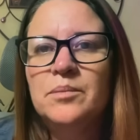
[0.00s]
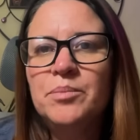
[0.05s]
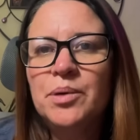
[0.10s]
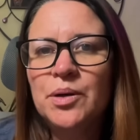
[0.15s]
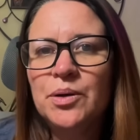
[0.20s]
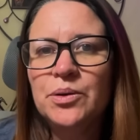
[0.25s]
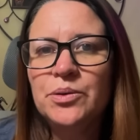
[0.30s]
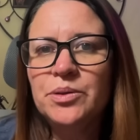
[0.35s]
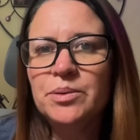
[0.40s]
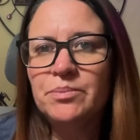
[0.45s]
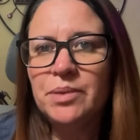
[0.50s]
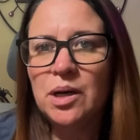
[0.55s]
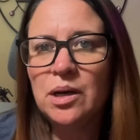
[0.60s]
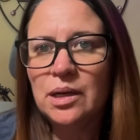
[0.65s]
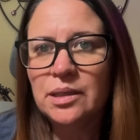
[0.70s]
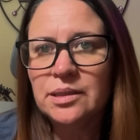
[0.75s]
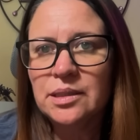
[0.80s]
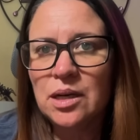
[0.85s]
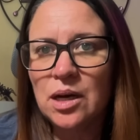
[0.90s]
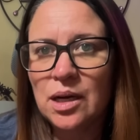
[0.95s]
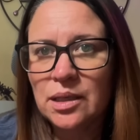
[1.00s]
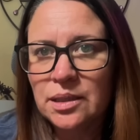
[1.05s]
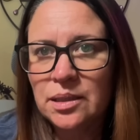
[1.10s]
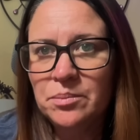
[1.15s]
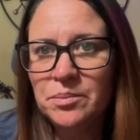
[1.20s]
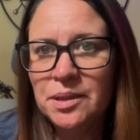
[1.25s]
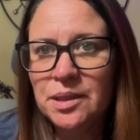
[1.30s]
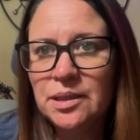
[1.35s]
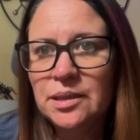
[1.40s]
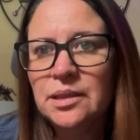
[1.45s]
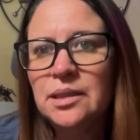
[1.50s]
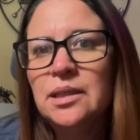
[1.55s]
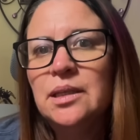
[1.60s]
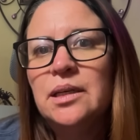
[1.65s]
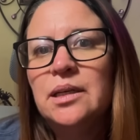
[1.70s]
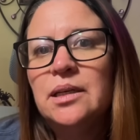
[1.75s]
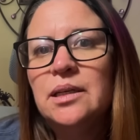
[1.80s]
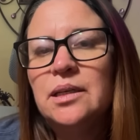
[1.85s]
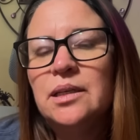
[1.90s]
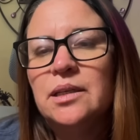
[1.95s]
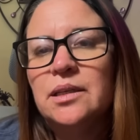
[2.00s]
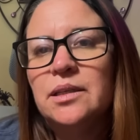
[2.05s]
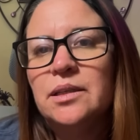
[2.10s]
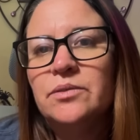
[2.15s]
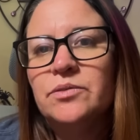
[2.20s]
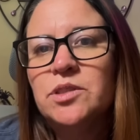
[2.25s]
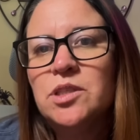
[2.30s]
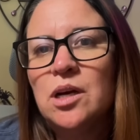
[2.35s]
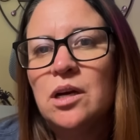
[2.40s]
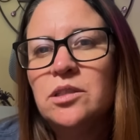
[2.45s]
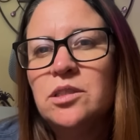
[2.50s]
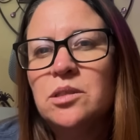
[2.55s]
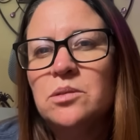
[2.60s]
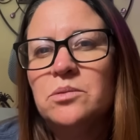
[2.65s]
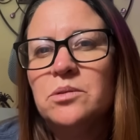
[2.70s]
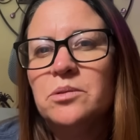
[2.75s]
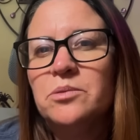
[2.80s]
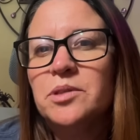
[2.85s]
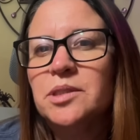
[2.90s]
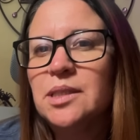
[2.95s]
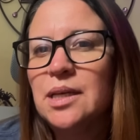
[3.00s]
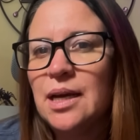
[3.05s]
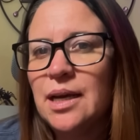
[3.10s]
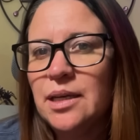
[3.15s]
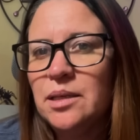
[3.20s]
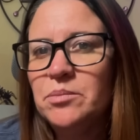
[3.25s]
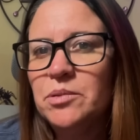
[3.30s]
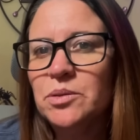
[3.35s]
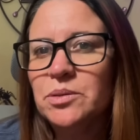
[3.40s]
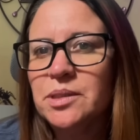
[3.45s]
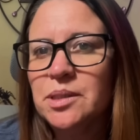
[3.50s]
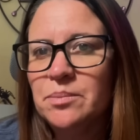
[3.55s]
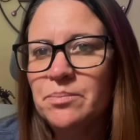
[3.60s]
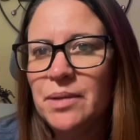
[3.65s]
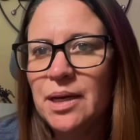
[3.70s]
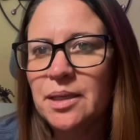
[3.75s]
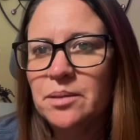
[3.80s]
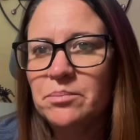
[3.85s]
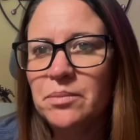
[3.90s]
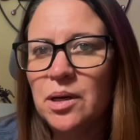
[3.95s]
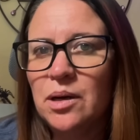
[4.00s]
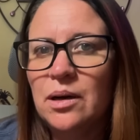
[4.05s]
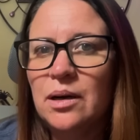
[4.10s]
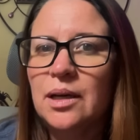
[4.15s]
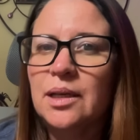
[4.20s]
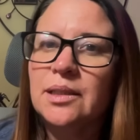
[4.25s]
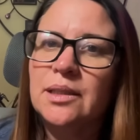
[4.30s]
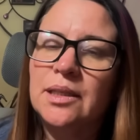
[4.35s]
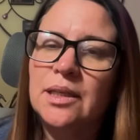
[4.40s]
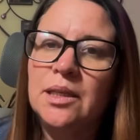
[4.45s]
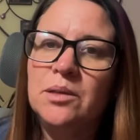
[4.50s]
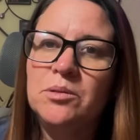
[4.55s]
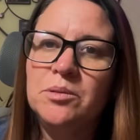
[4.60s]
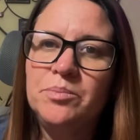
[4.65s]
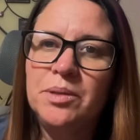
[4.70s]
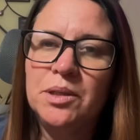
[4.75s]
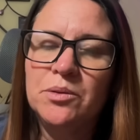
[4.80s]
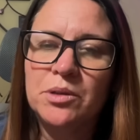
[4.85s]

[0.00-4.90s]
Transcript: Per the bond document, if Joshua was able to make bond, he would be